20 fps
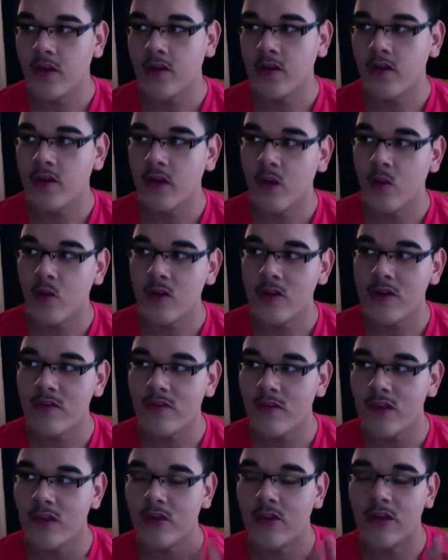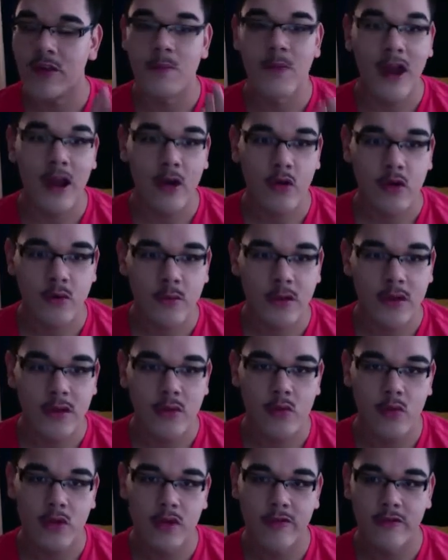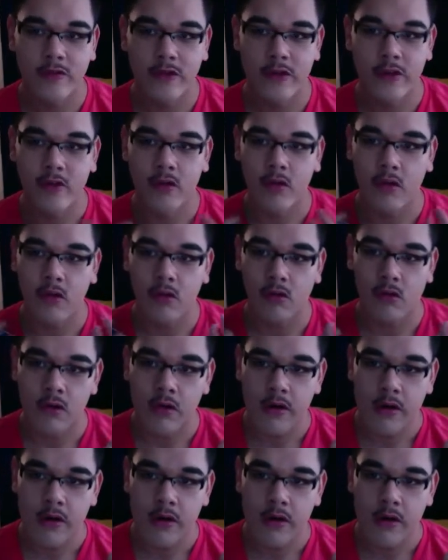You know, we feel empowerment, we feel